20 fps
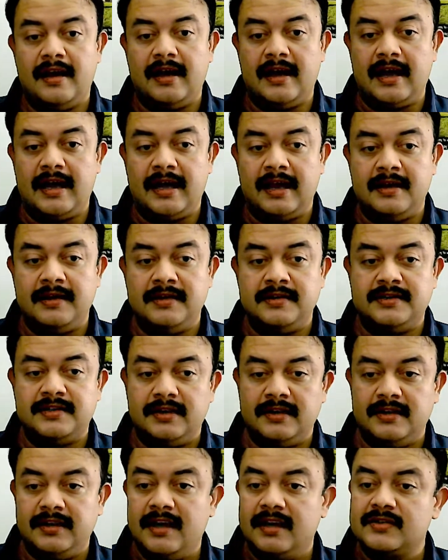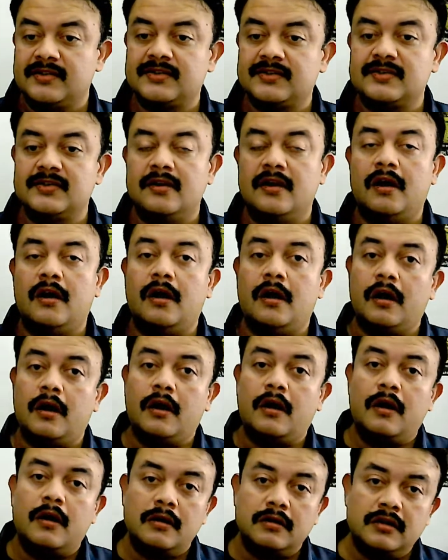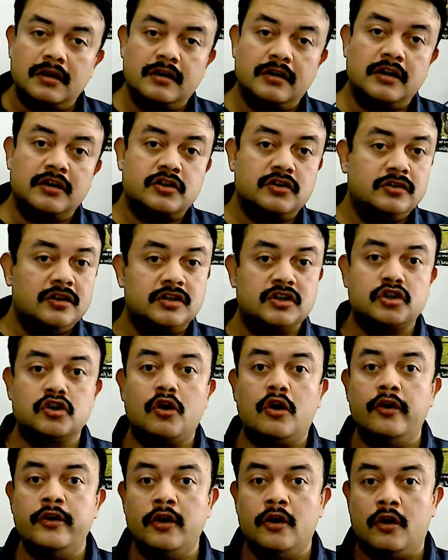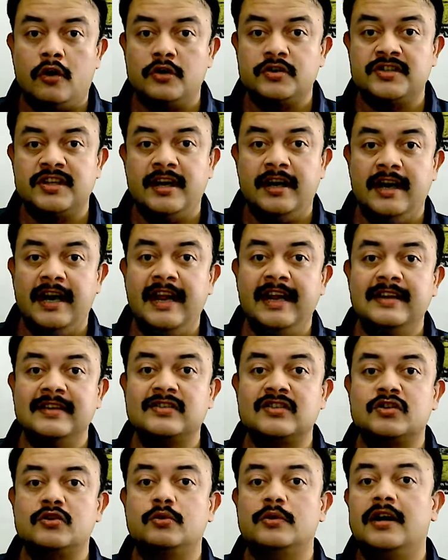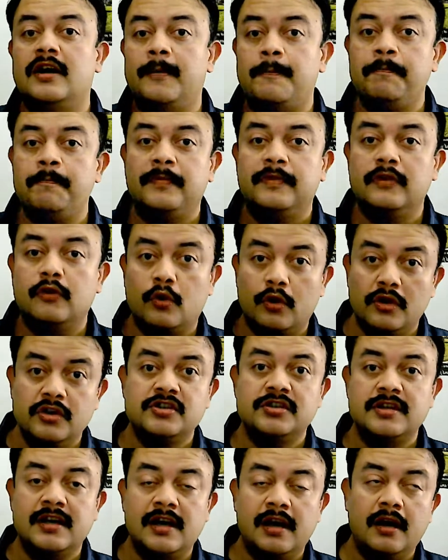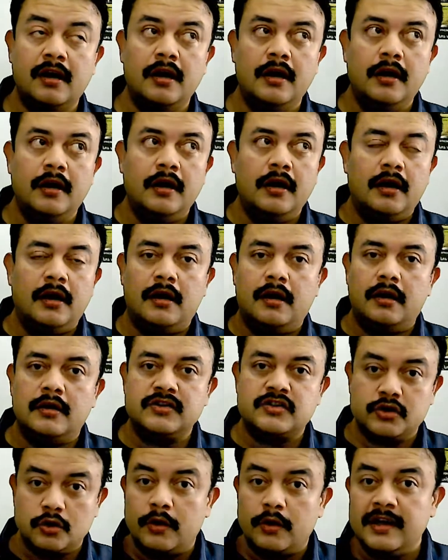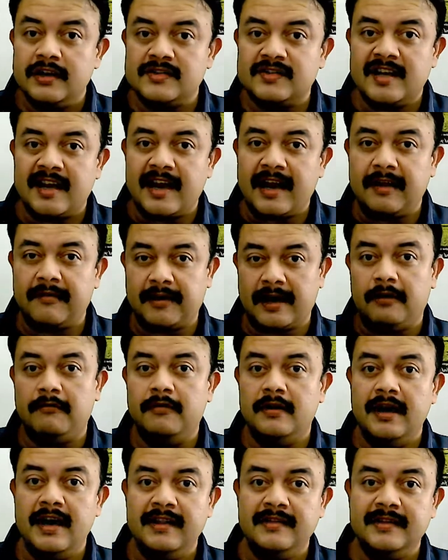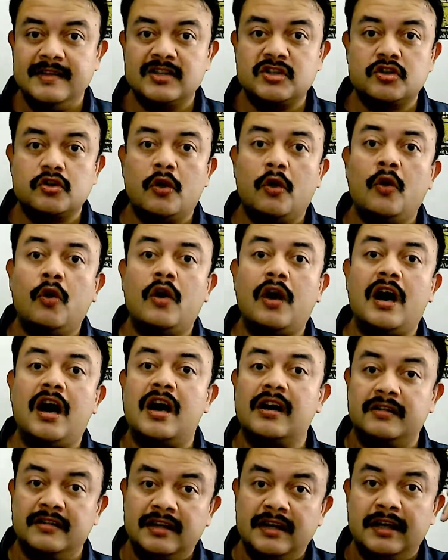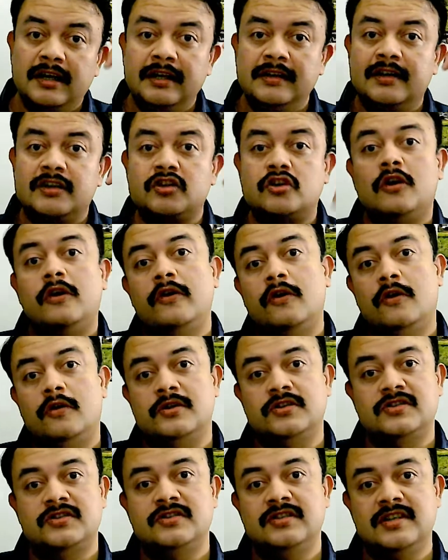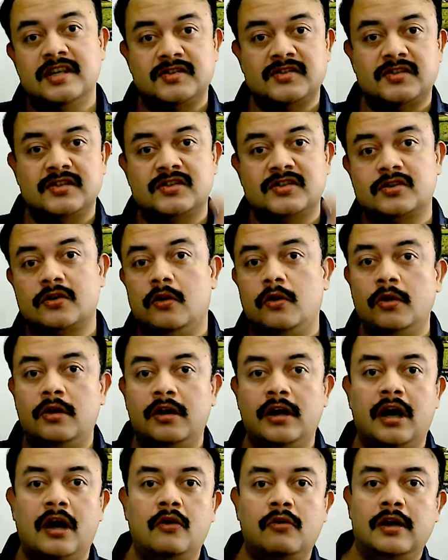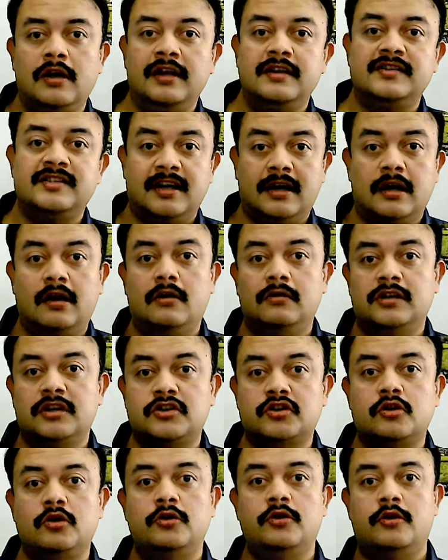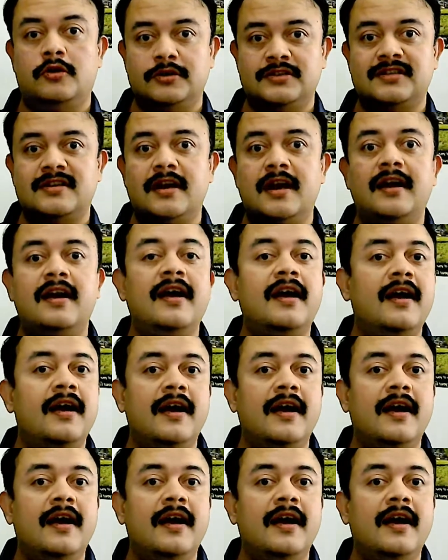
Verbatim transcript: And uh, yes, uh, all the, the show notes and links to the, the original uh, stories that I covered in this show are there in the show notes. Just scroll down and check out the show notes, right?